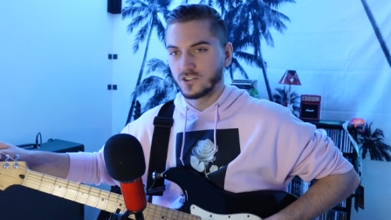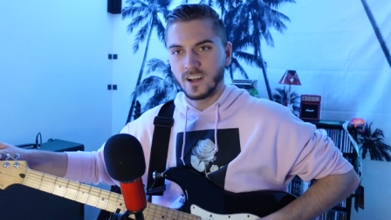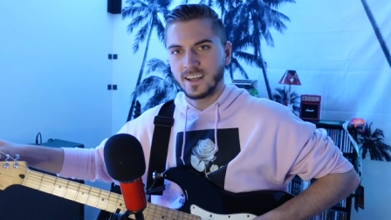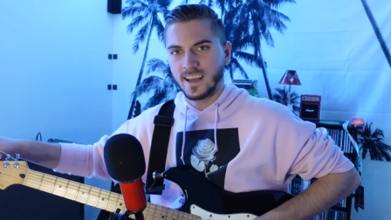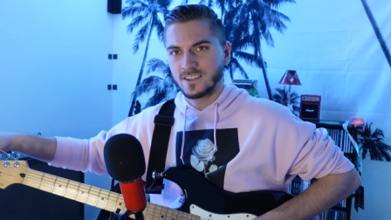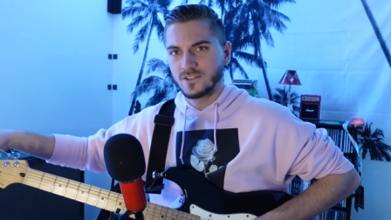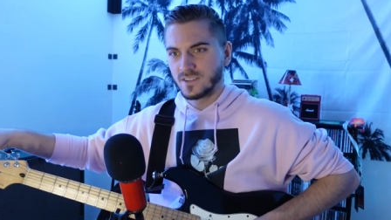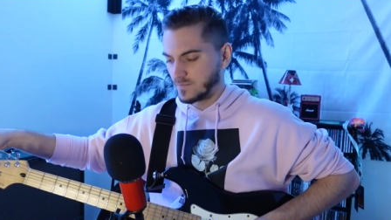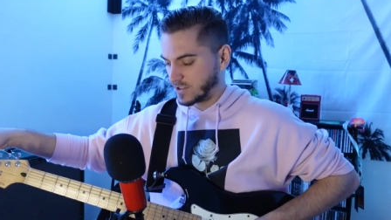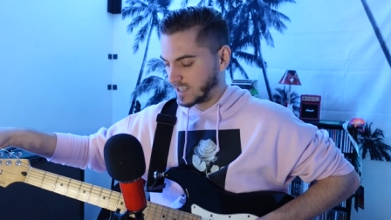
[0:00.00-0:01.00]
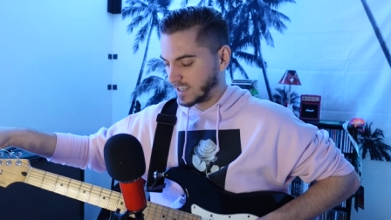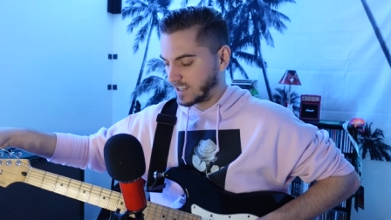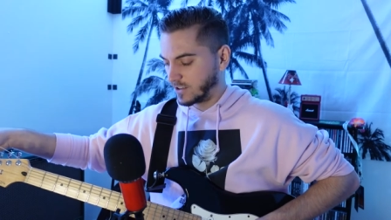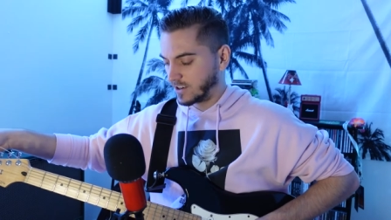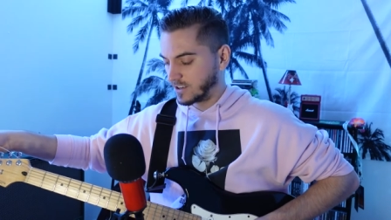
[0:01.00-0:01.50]
Stratocasters in
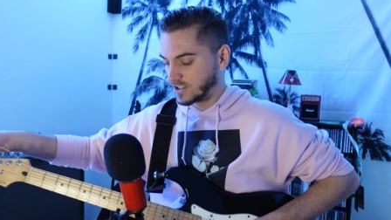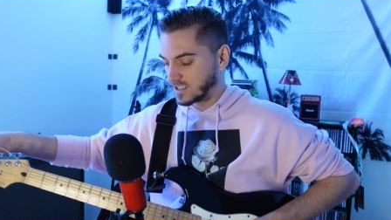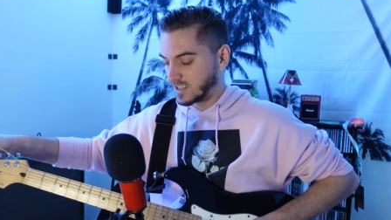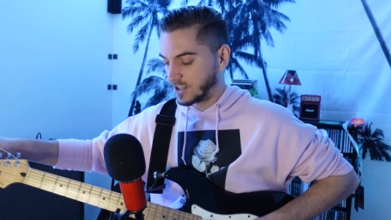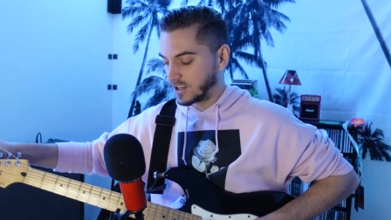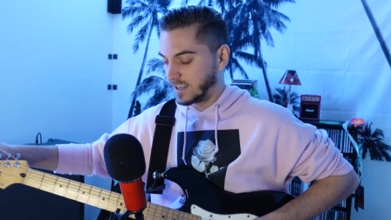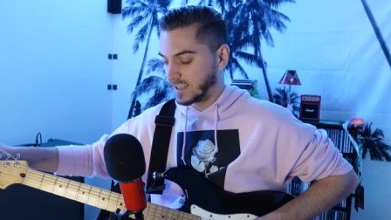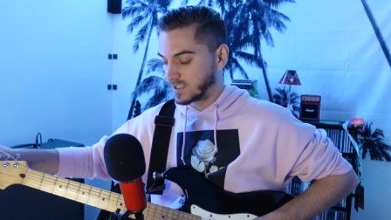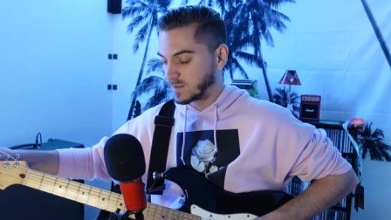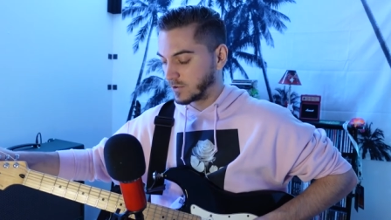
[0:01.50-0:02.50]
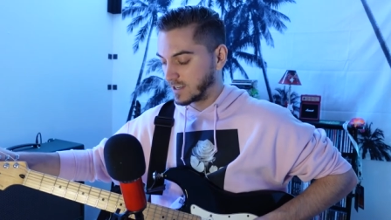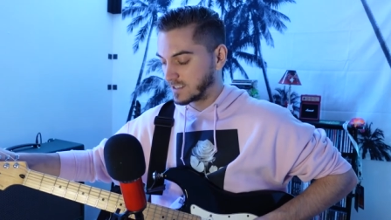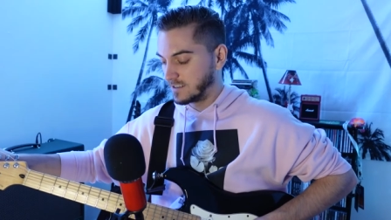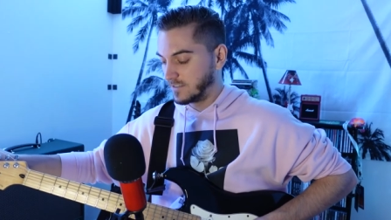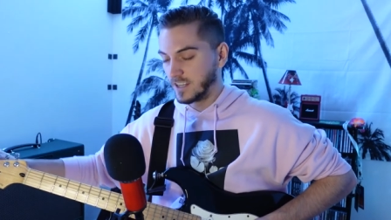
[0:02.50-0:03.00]
particular are just such an
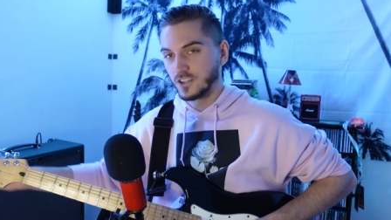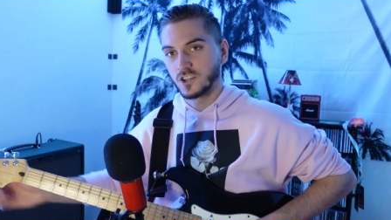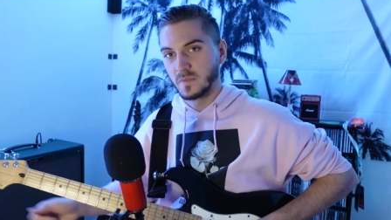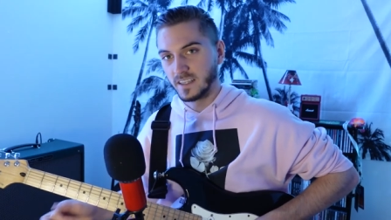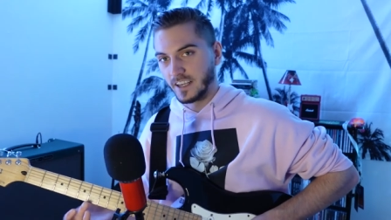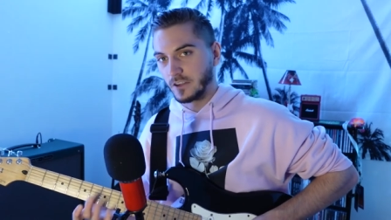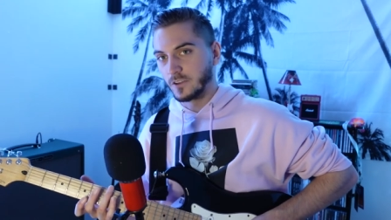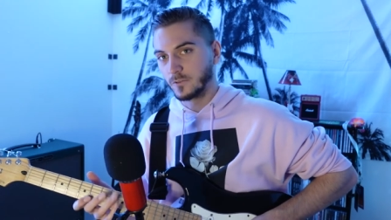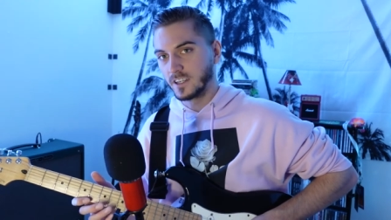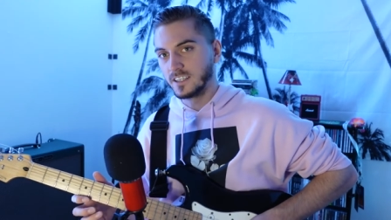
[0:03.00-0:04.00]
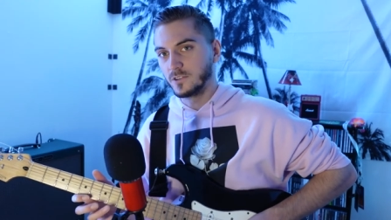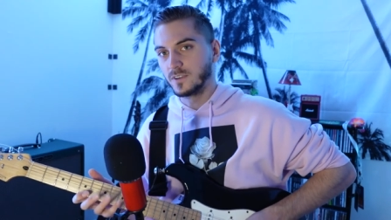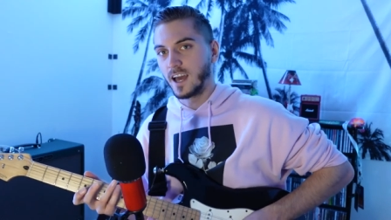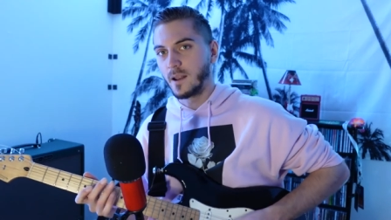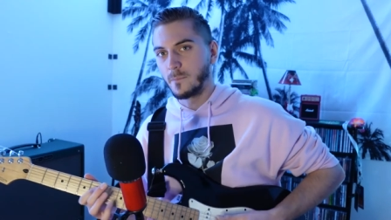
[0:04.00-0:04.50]
expressive instrument, like you can really
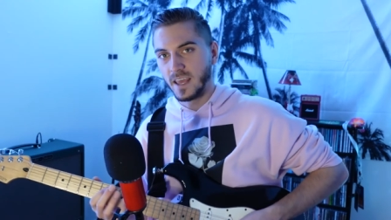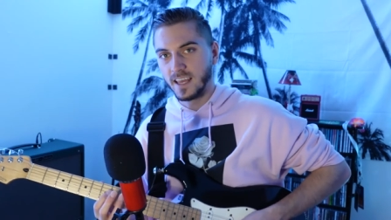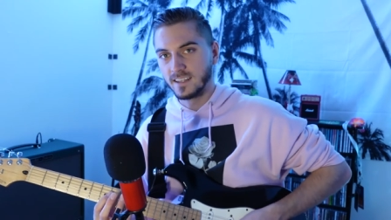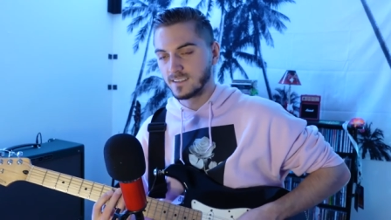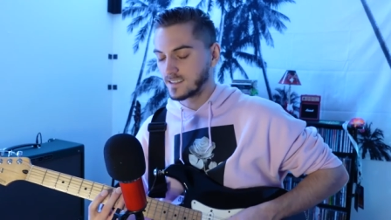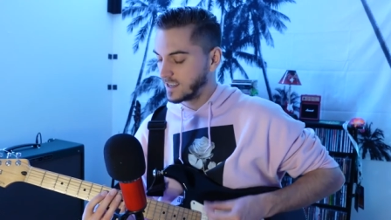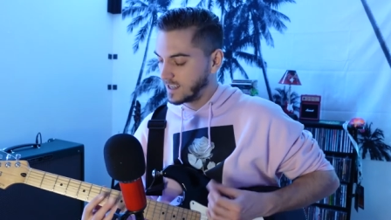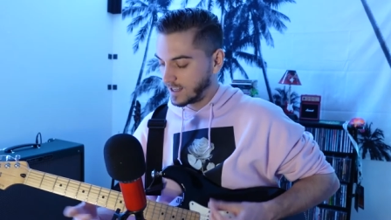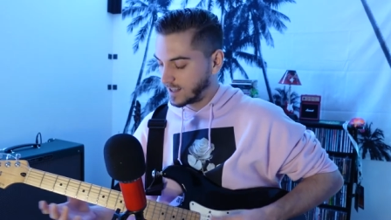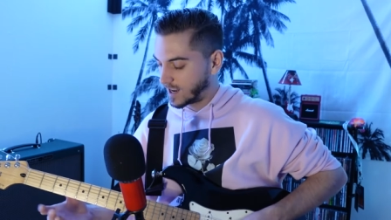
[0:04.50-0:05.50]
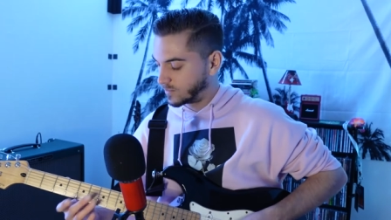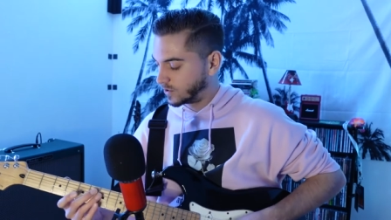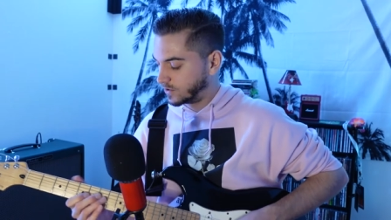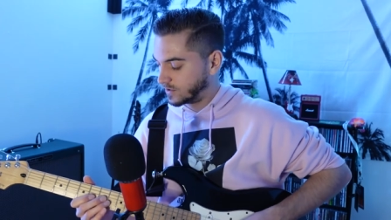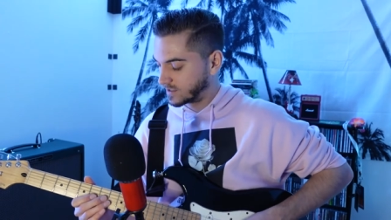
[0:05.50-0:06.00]
do a lot of bends, a lot
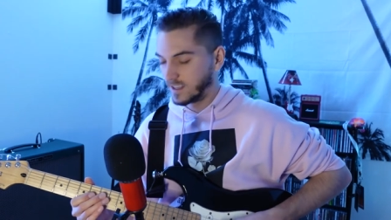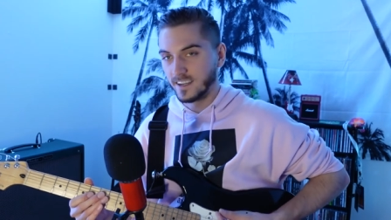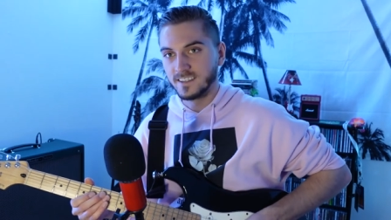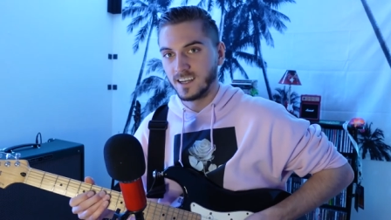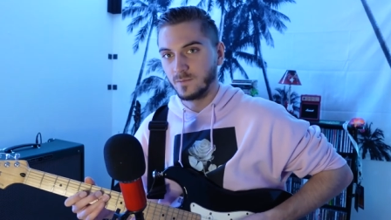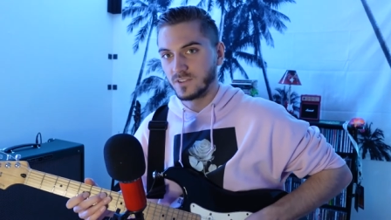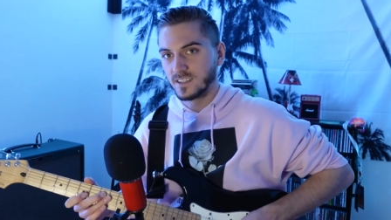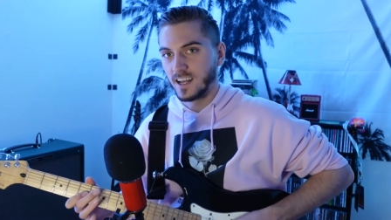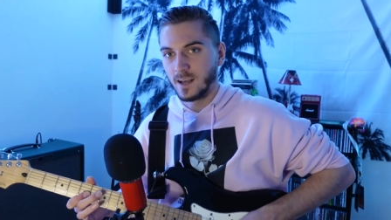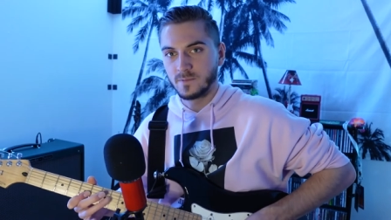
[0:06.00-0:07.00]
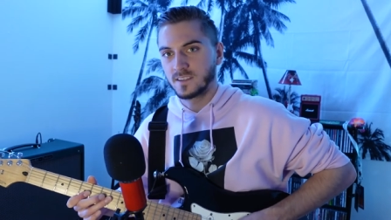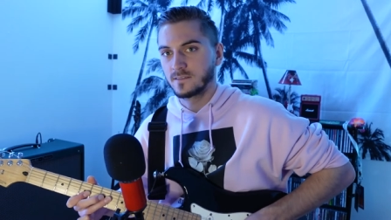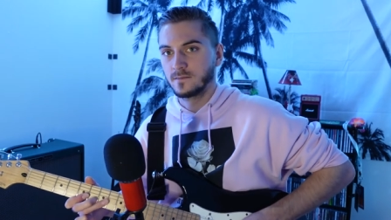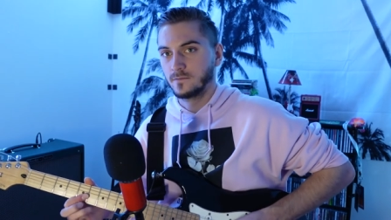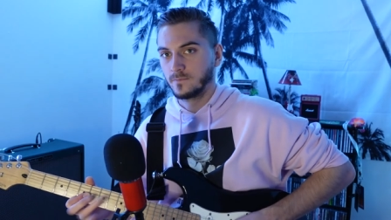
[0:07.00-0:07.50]
of pulls, a lot of double stops.